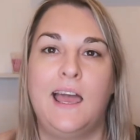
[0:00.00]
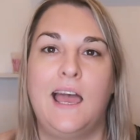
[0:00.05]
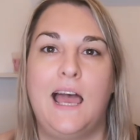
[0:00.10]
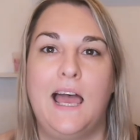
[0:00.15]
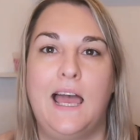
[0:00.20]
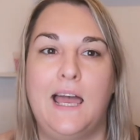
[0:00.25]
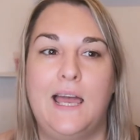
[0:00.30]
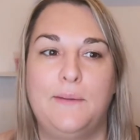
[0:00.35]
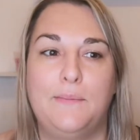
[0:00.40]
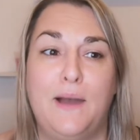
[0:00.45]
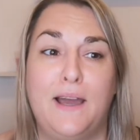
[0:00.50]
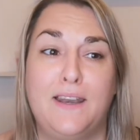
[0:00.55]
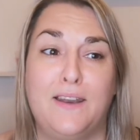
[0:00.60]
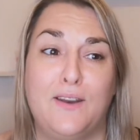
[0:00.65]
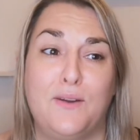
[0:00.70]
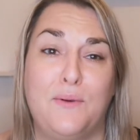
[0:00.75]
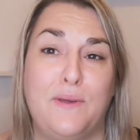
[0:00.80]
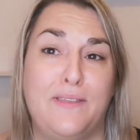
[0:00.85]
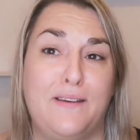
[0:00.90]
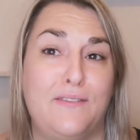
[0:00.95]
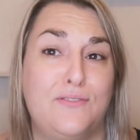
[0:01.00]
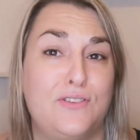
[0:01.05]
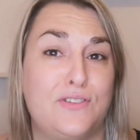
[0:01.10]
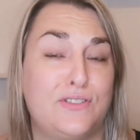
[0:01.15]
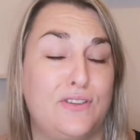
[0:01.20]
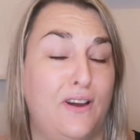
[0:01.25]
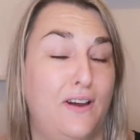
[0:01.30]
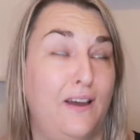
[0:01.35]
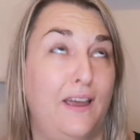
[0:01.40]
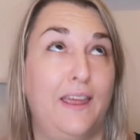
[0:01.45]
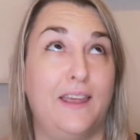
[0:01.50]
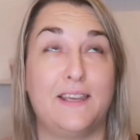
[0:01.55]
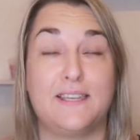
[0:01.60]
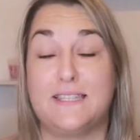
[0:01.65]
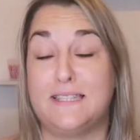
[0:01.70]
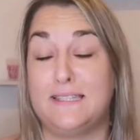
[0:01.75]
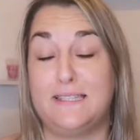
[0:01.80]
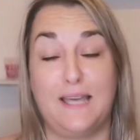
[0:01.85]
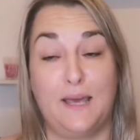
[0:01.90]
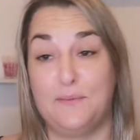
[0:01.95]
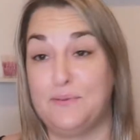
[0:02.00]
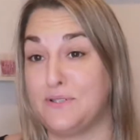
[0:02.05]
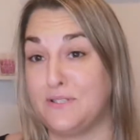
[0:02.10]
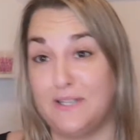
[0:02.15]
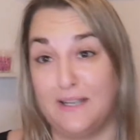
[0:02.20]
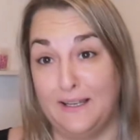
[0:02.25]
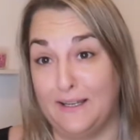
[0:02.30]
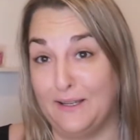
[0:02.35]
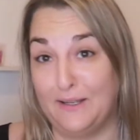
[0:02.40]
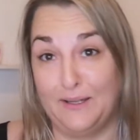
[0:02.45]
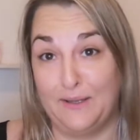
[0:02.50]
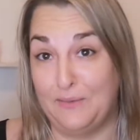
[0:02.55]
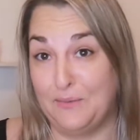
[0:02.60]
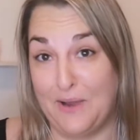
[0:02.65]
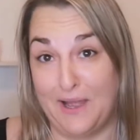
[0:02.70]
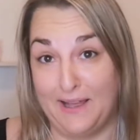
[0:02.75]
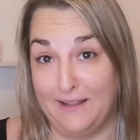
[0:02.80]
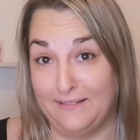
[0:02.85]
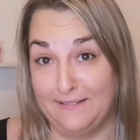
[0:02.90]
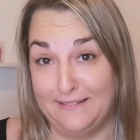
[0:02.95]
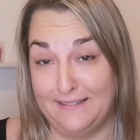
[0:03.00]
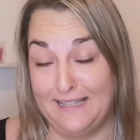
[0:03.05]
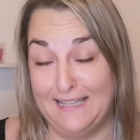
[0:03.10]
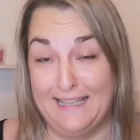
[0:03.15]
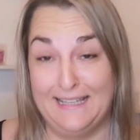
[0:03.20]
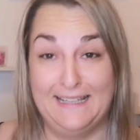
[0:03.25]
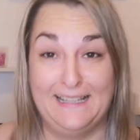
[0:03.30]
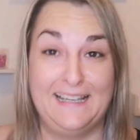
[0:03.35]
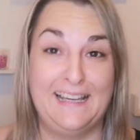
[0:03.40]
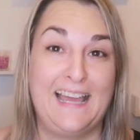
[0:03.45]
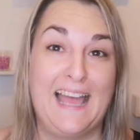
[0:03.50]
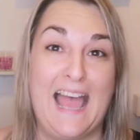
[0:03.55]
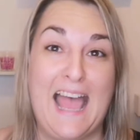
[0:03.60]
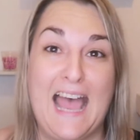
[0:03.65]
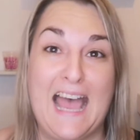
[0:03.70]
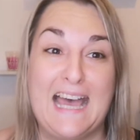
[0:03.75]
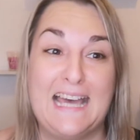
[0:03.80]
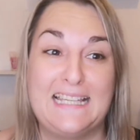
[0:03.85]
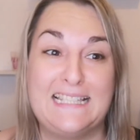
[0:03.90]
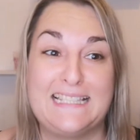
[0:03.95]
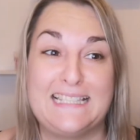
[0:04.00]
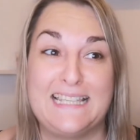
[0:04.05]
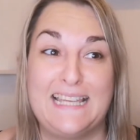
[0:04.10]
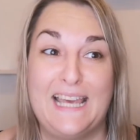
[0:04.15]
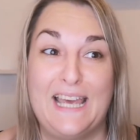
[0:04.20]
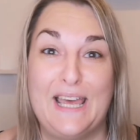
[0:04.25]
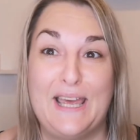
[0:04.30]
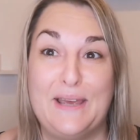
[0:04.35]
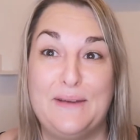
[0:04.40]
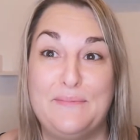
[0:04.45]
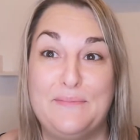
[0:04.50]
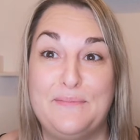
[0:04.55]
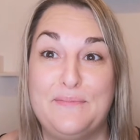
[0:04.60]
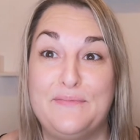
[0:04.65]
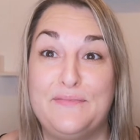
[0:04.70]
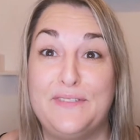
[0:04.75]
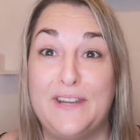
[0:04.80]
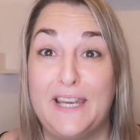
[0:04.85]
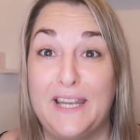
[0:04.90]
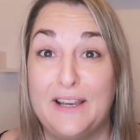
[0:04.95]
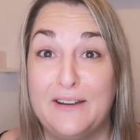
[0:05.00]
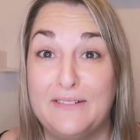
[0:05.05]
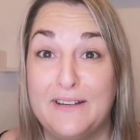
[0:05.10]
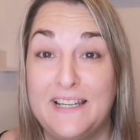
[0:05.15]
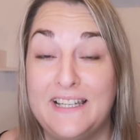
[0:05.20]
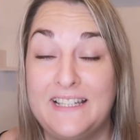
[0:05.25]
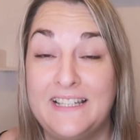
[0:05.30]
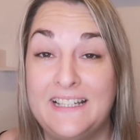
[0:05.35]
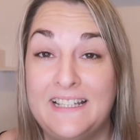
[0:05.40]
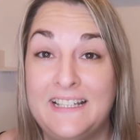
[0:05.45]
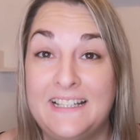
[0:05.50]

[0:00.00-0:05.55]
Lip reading: I don't know whether I've just got exceptionally well at videoing,